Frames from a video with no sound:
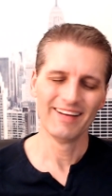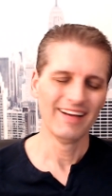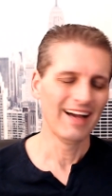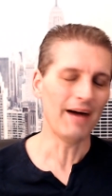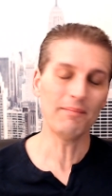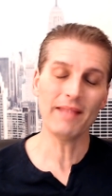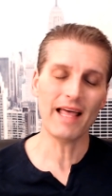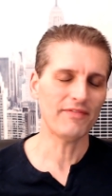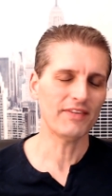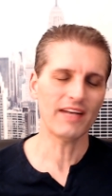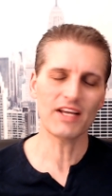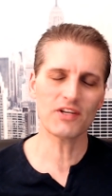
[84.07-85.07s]
I'm laughing. I
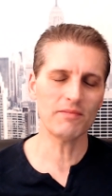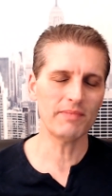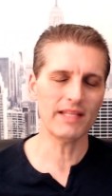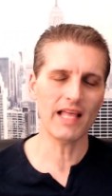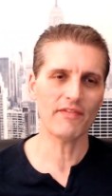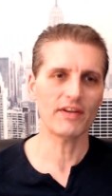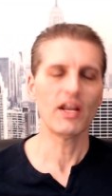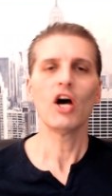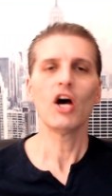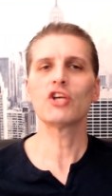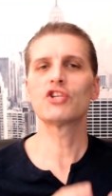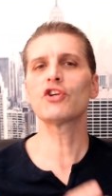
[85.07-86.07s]
shouldn't be laughing. A
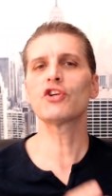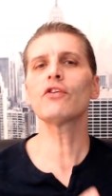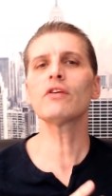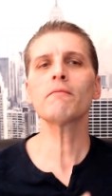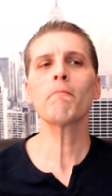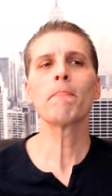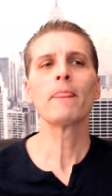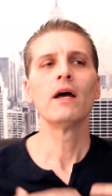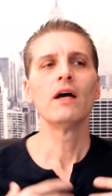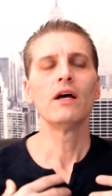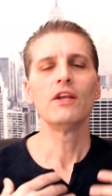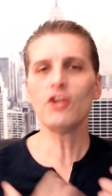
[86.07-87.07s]
certain
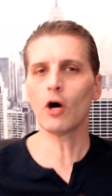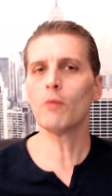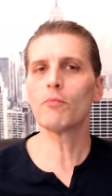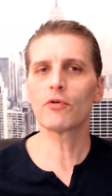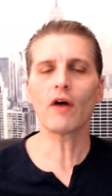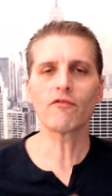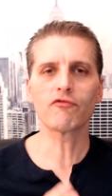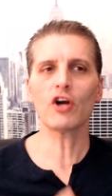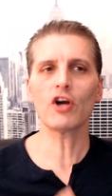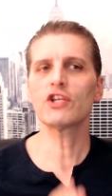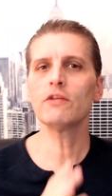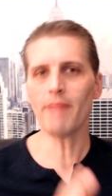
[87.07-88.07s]
number of Russian
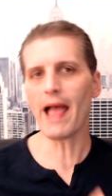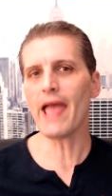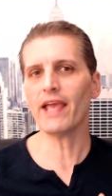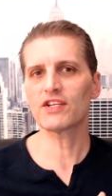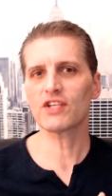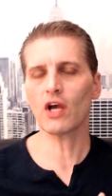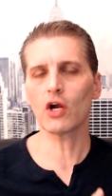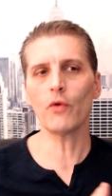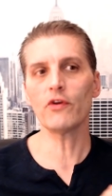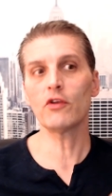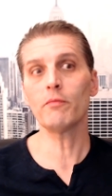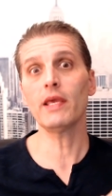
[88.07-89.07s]
banks are going to
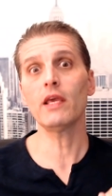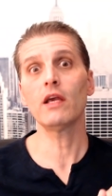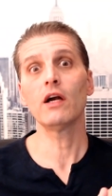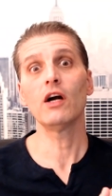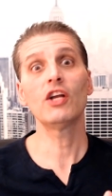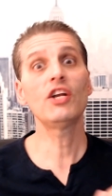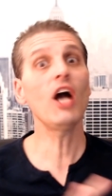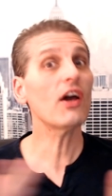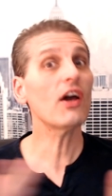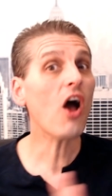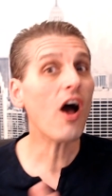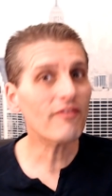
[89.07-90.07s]
be cut
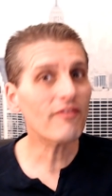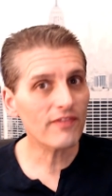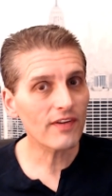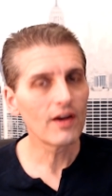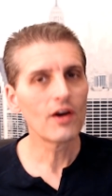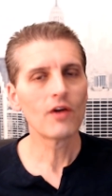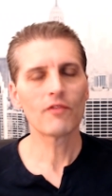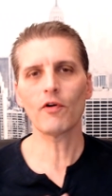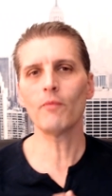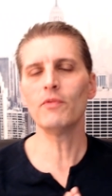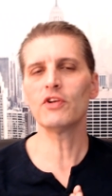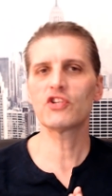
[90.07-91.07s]
off from the
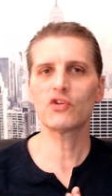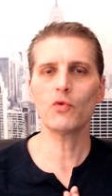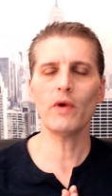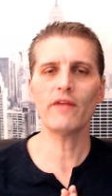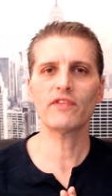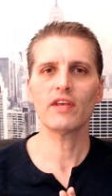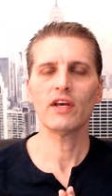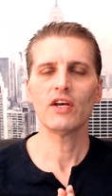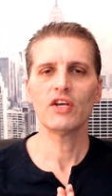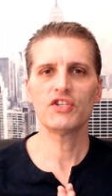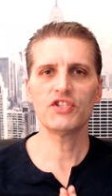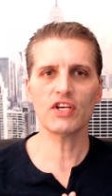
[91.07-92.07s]
SWIFT
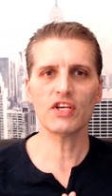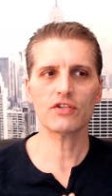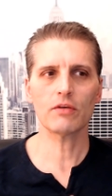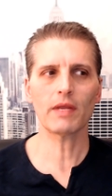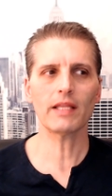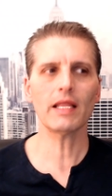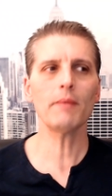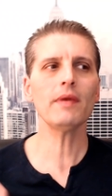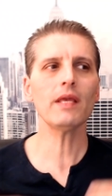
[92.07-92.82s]
system. Now let me